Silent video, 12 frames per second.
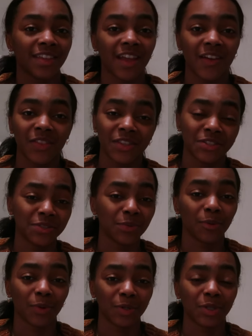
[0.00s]
Yeah, this is
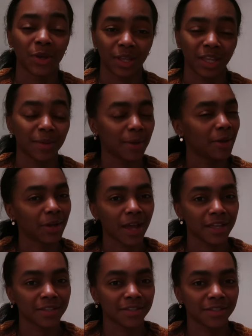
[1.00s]
what we're talking about,
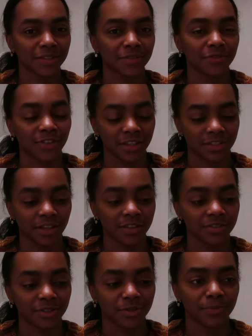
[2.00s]
guys. Face
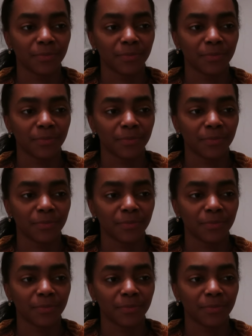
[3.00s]
cleanser.